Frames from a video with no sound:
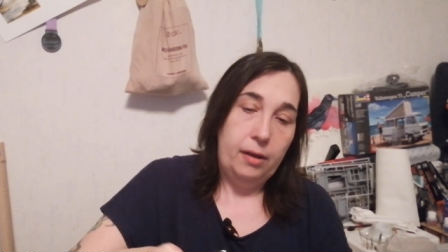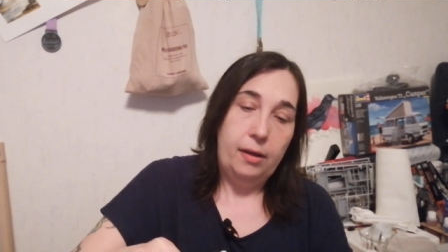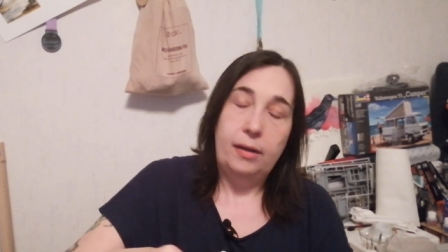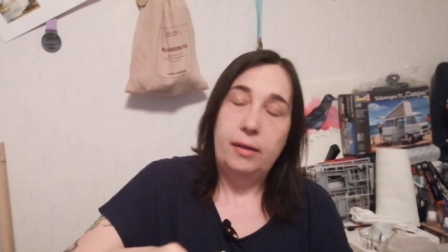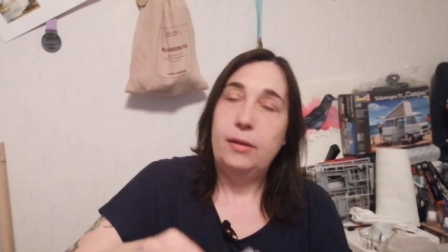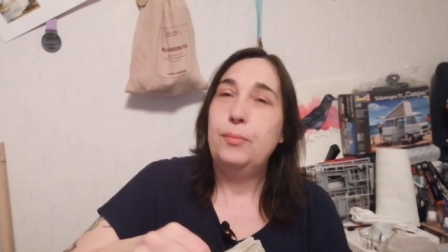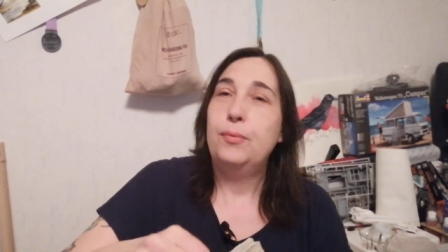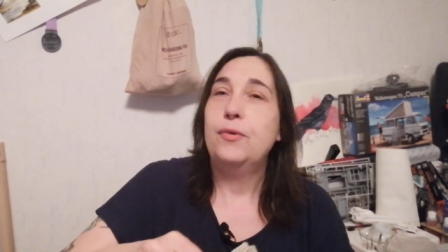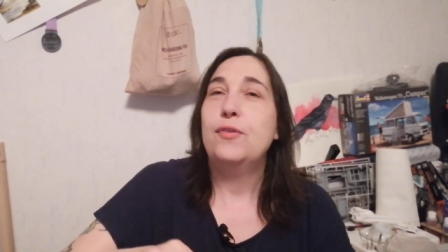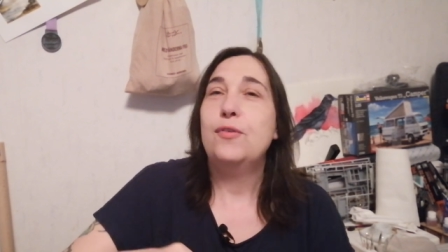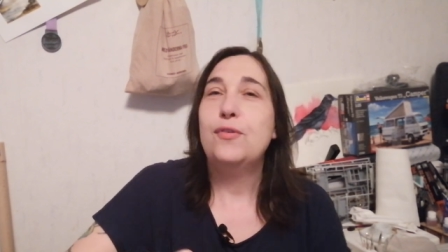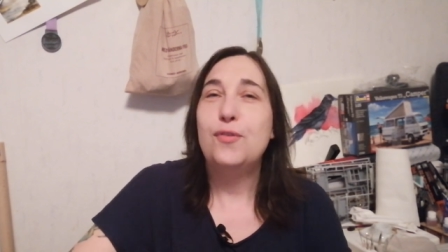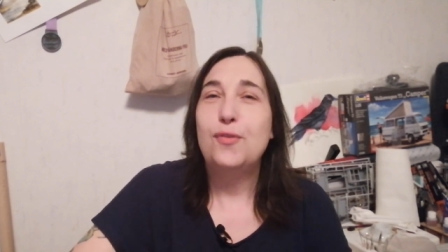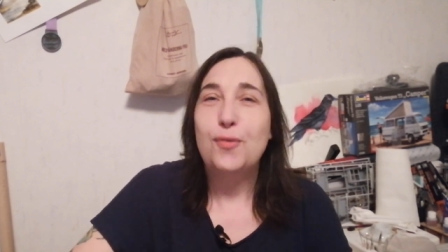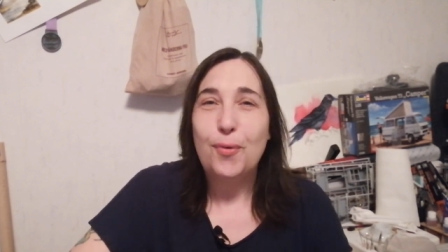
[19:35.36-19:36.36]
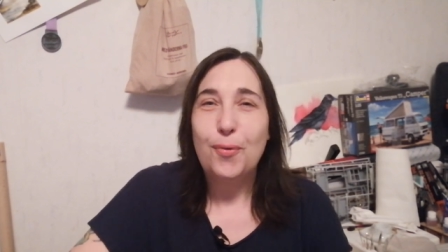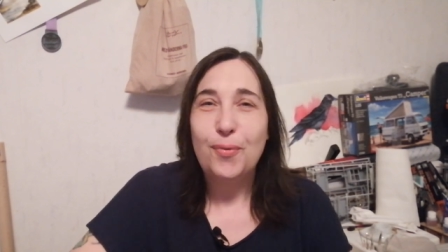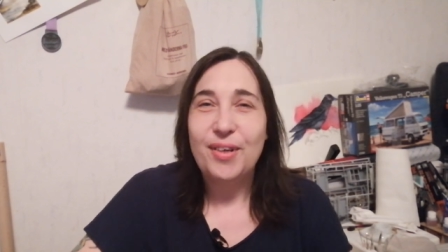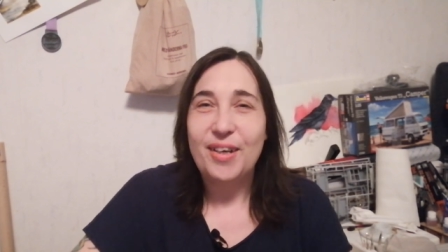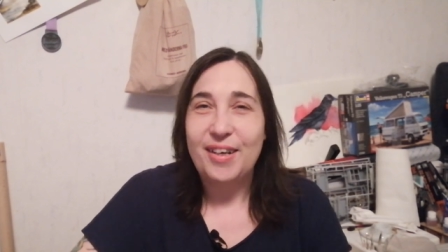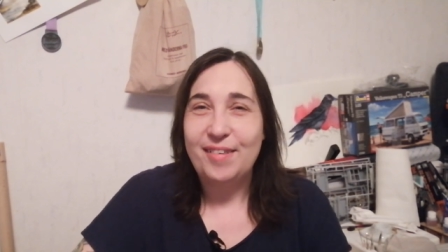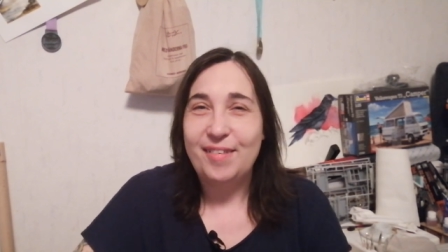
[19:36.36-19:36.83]
and it was so
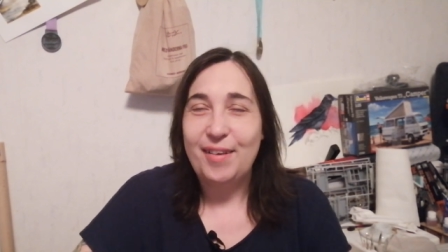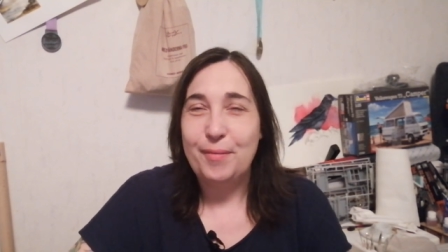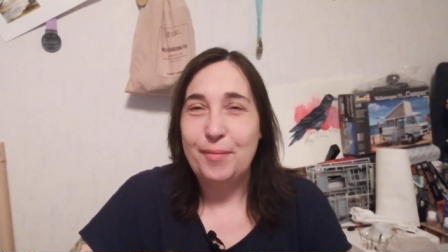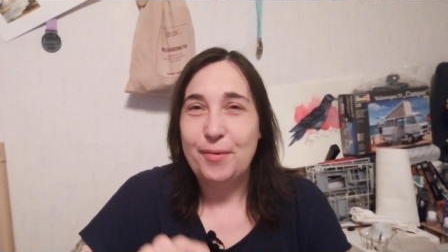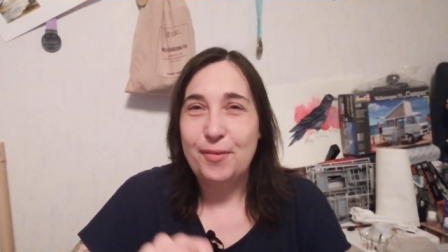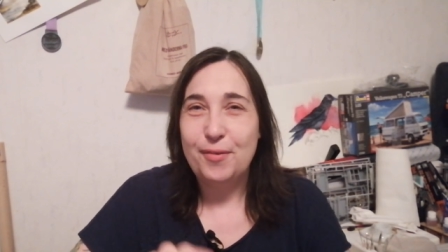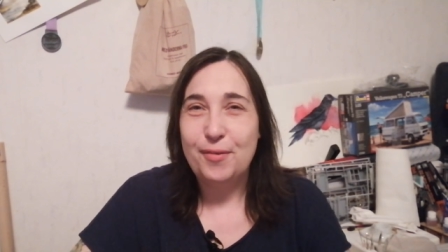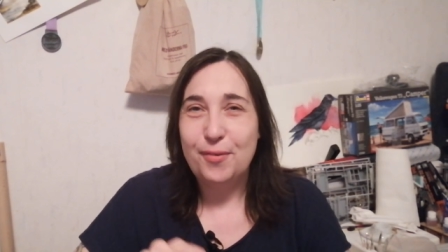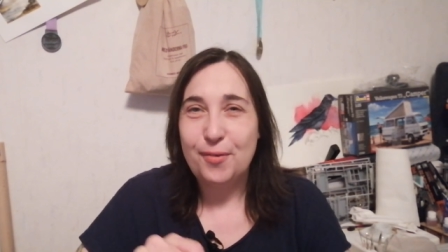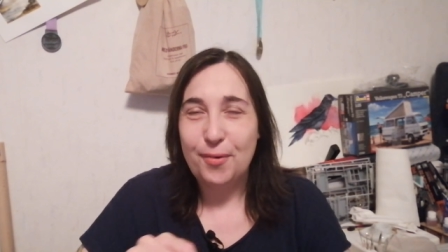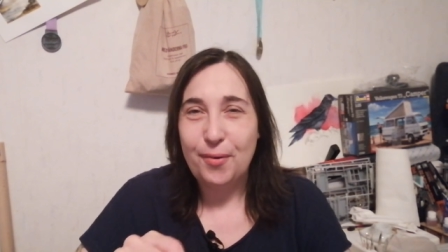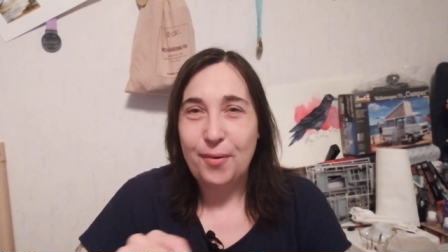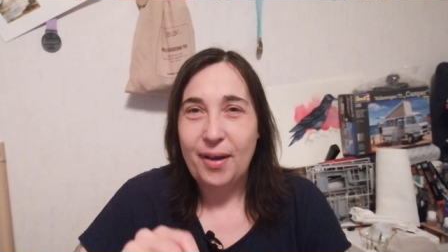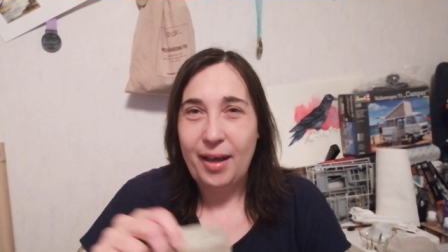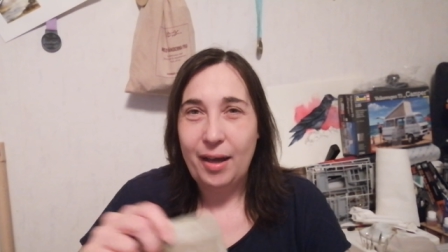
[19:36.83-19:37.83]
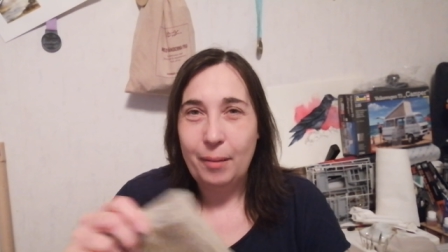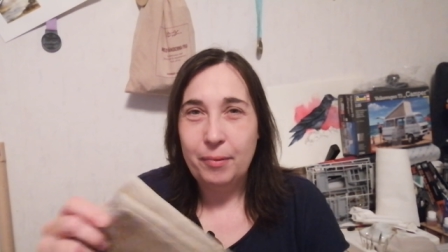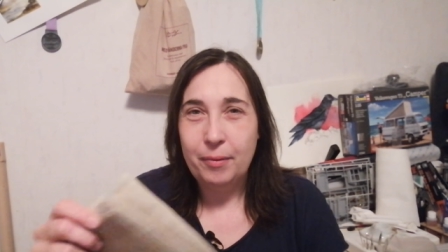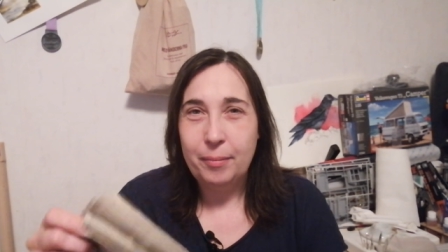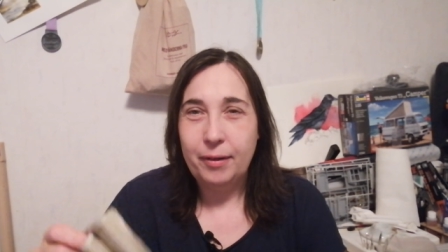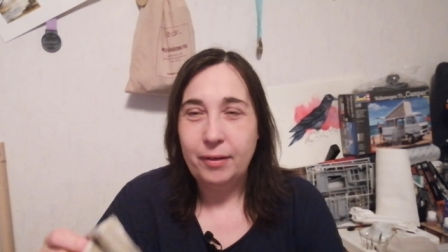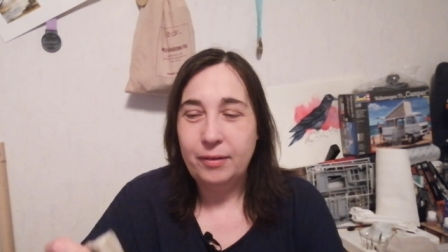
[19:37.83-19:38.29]
nice. I was so
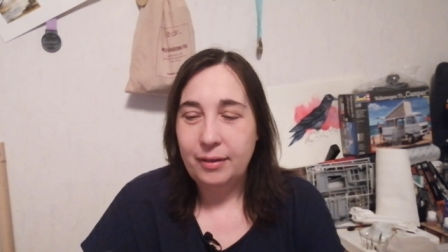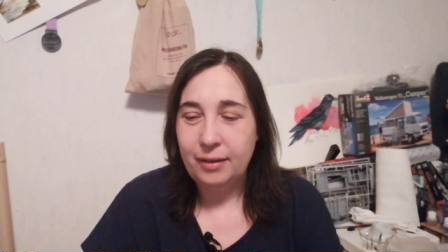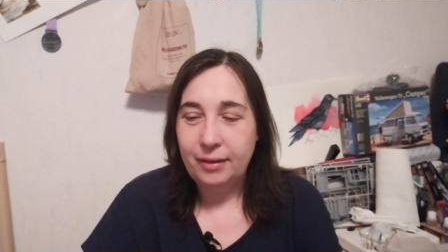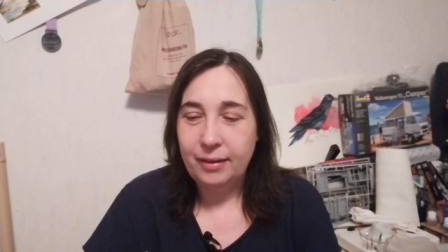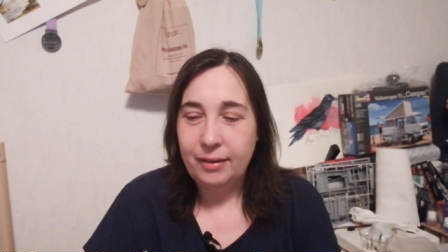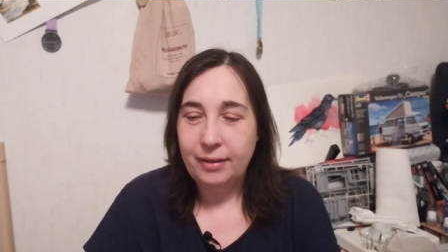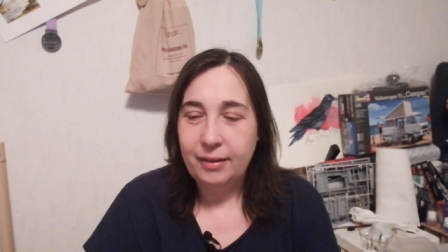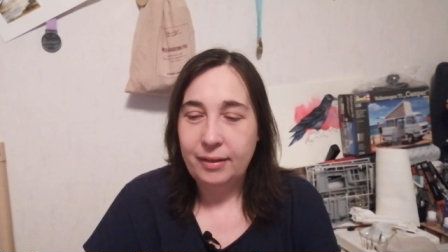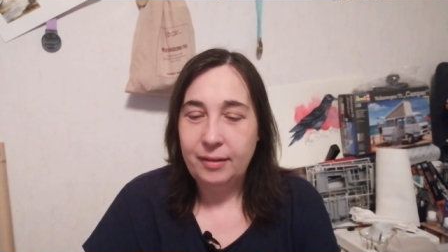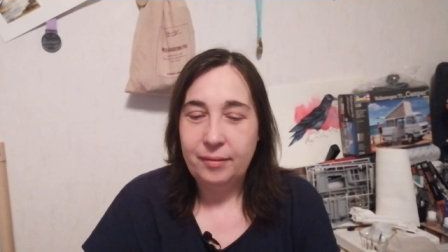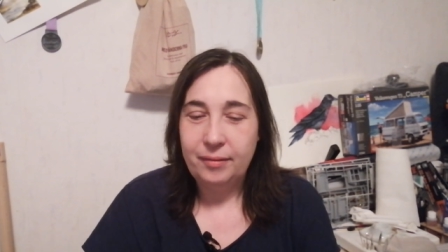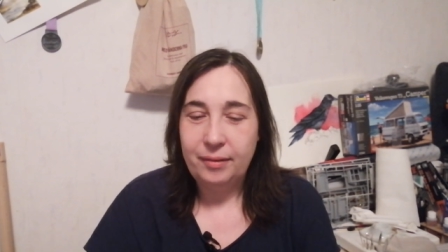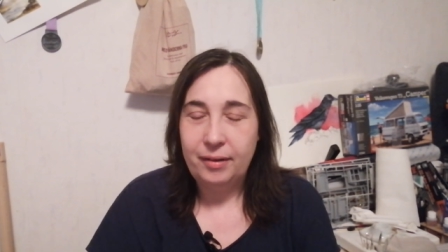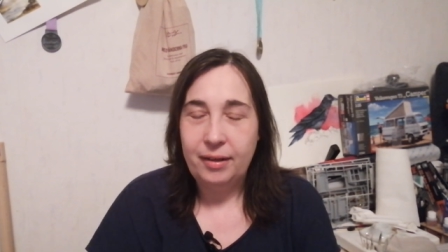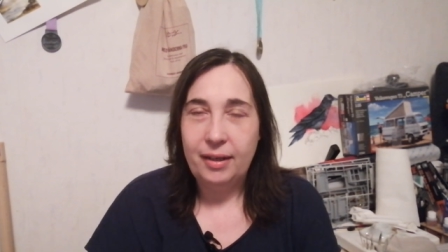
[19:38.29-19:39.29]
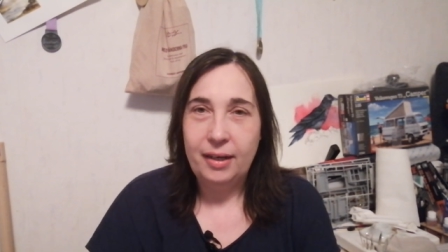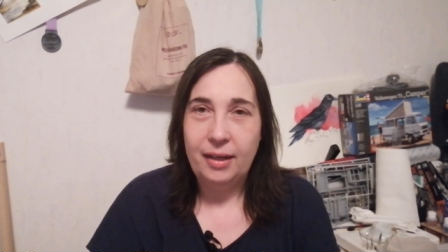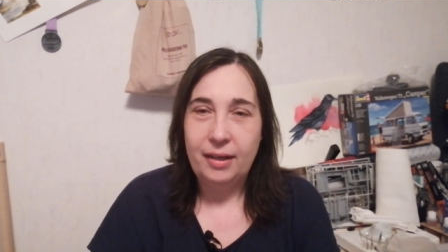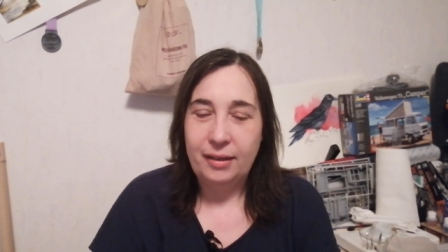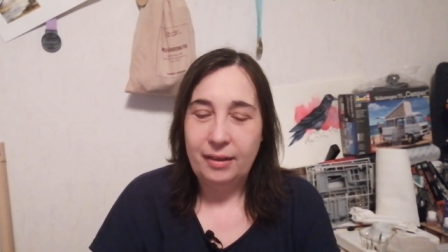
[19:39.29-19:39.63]
happy about the linen, and